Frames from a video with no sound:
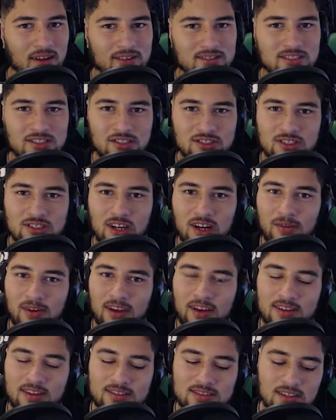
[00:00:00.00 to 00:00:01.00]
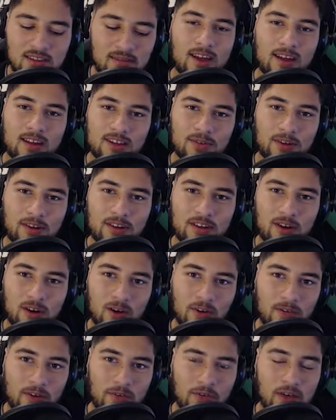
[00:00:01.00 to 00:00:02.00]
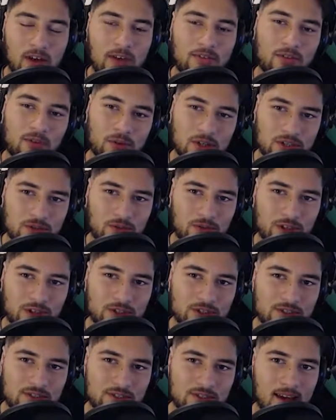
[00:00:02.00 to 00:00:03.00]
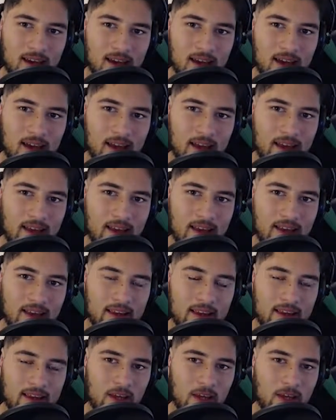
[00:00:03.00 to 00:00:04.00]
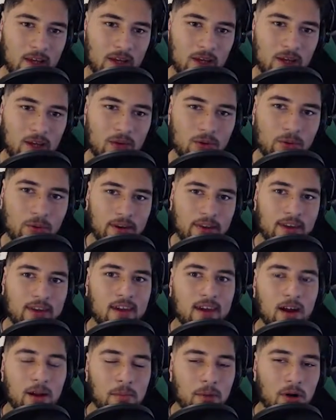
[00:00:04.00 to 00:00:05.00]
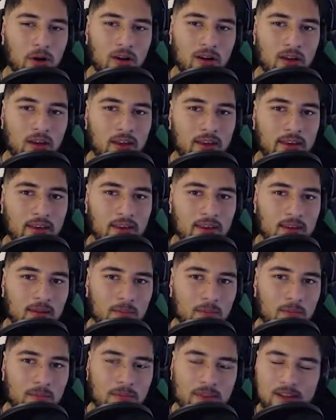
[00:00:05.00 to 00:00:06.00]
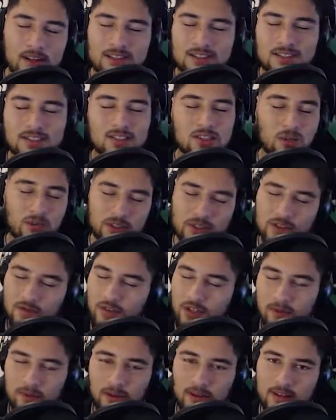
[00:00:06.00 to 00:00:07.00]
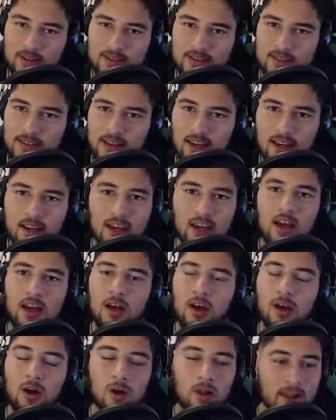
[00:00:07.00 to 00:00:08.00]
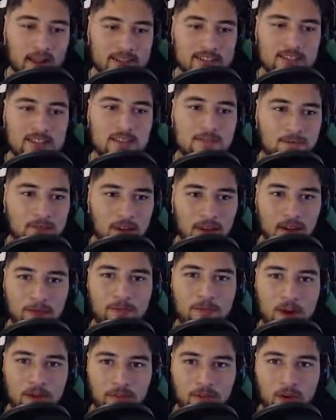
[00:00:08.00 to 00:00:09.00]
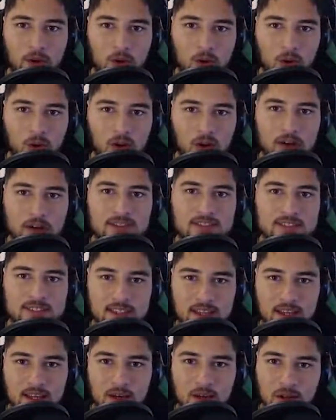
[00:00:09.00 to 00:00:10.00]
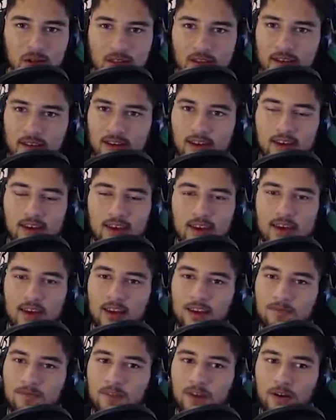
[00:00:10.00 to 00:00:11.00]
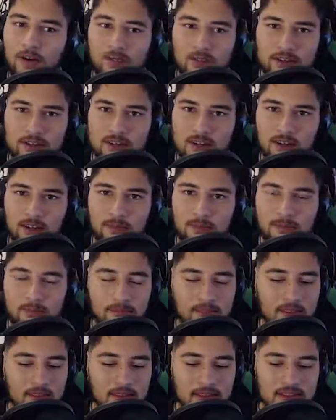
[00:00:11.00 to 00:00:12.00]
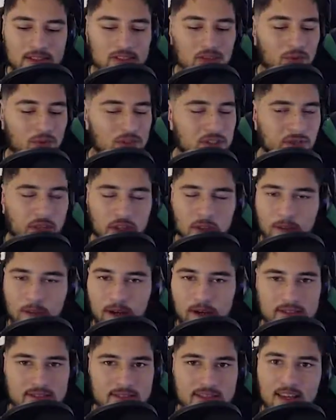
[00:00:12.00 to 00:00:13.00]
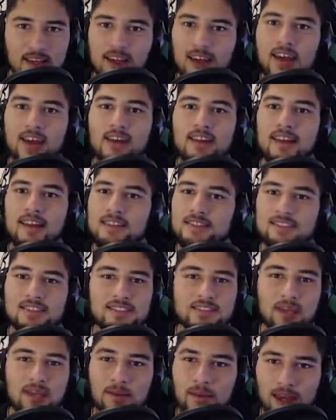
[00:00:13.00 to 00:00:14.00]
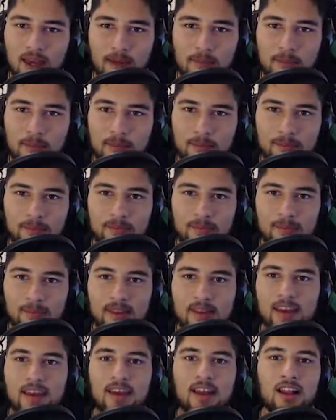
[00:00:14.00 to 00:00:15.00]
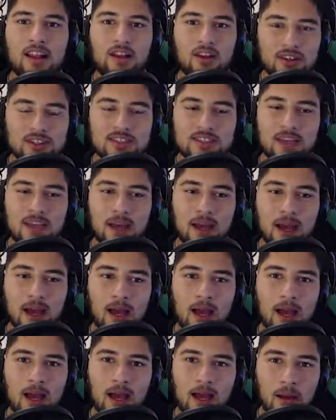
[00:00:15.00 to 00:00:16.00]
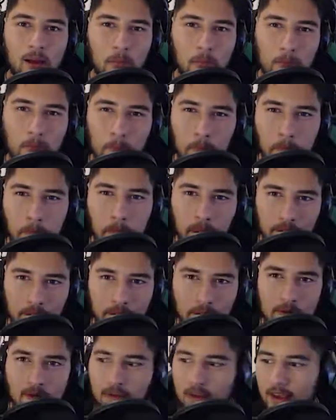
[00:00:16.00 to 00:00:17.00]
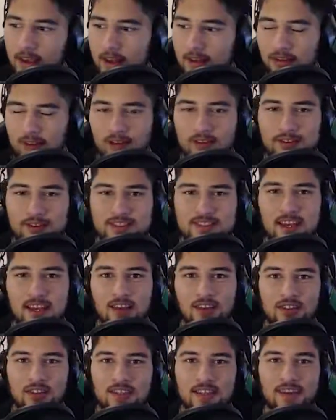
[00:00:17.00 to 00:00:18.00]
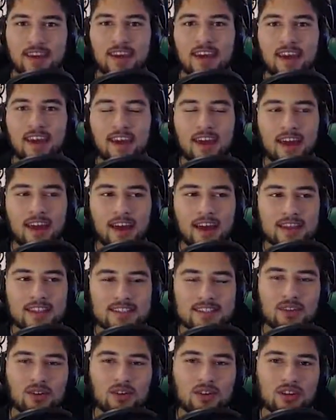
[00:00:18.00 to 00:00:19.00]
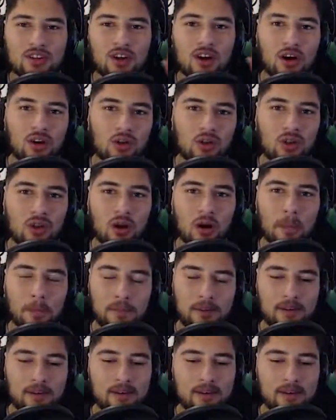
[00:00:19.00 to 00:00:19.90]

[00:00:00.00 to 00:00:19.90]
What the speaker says: such high ratings. To round it off, if you have the original version and you don't care about online, there's no reason for you to buy this. Unless it's like €5 on sale in 5 years' time. There's no reason for you to buy this. This is the same game. It looks better. It looks like a single toggle up